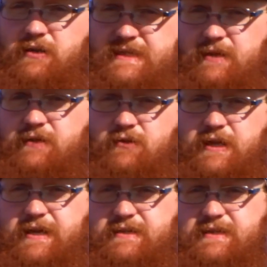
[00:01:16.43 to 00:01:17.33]
telling their
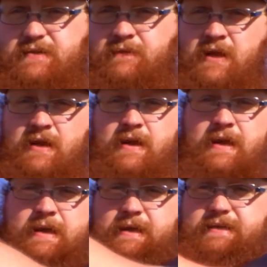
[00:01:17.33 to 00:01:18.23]
kids,
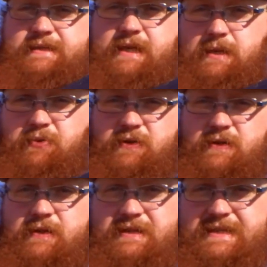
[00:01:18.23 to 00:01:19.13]
is keep
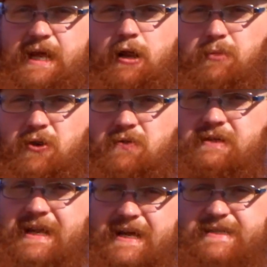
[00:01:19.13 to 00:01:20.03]
this elbow
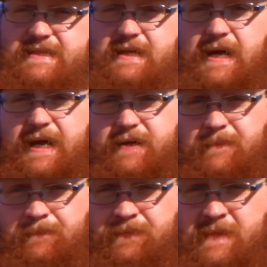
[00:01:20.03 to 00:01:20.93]
nice and high.
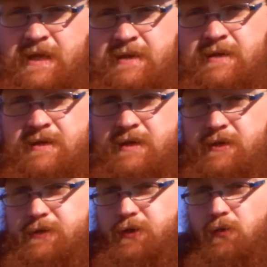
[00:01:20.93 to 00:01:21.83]

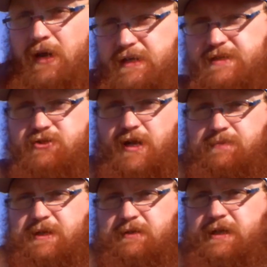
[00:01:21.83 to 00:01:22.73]
You don't want it to drop
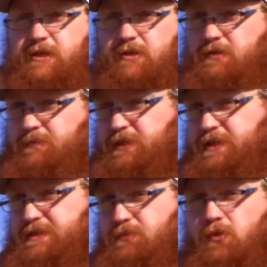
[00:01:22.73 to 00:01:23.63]
down here,
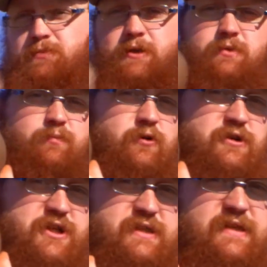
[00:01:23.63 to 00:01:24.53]
because you won't be able to
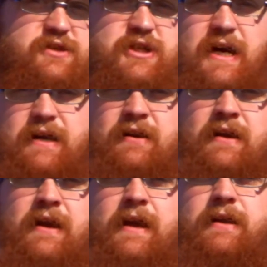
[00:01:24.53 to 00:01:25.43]
push into the shot,
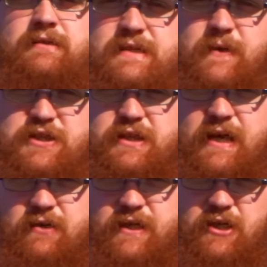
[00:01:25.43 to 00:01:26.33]
especially
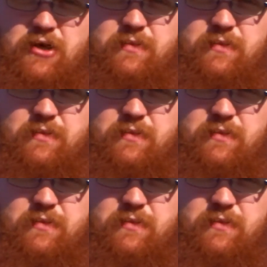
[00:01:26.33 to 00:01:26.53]
out here,